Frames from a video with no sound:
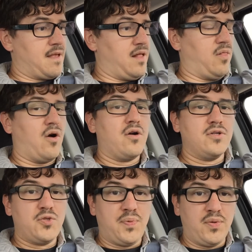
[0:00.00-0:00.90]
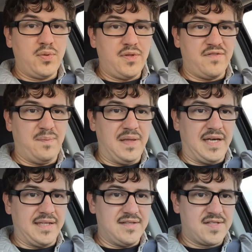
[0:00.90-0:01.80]
a large pool of
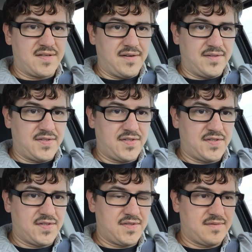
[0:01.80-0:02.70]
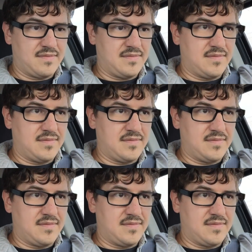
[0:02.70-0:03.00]
blood starts